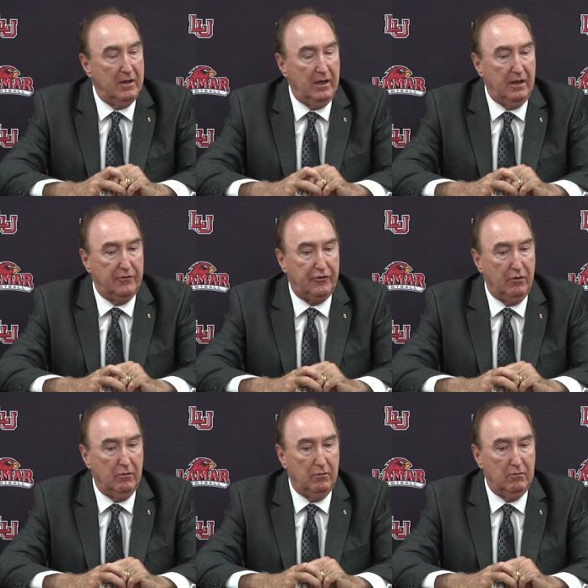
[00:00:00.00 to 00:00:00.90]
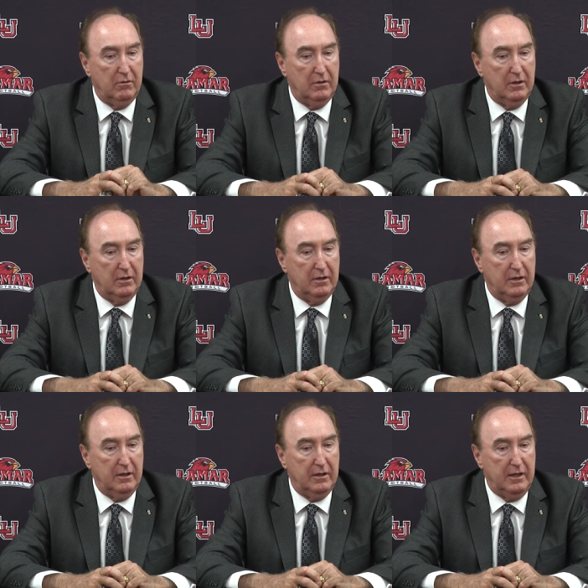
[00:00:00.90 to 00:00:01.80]
Uh, so
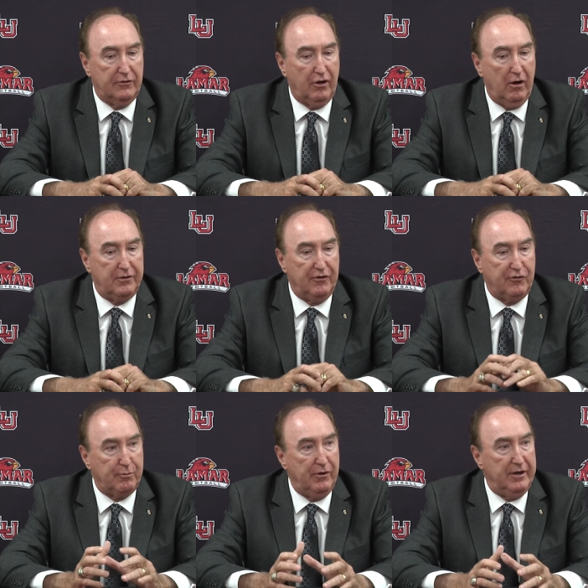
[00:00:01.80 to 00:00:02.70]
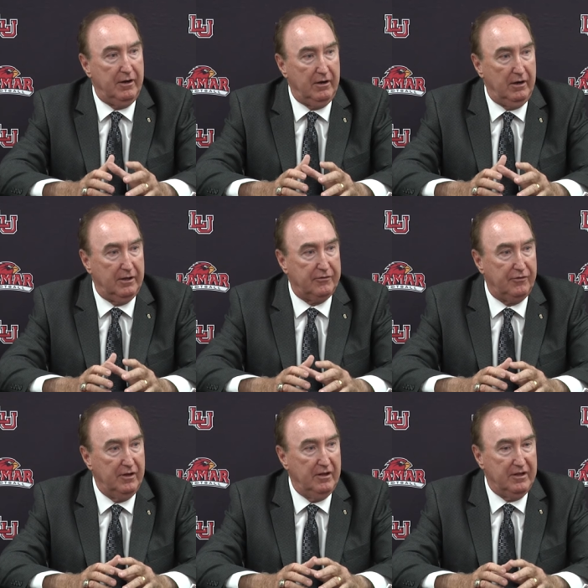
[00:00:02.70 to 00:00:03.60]
it's hard to sprint unless,
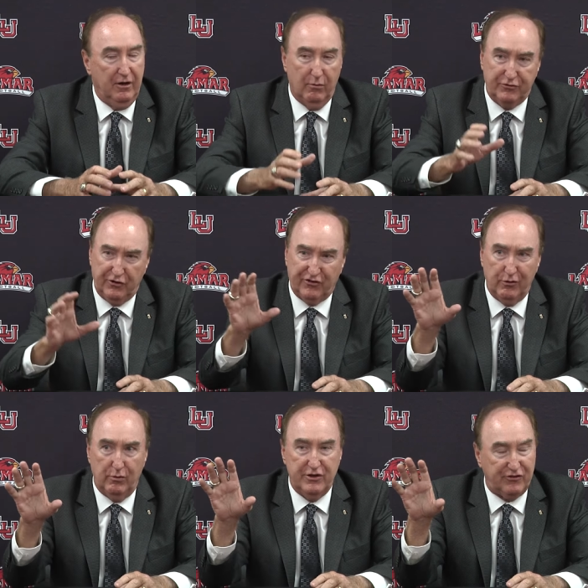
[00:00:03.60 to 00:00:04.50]
you know, once you see, when you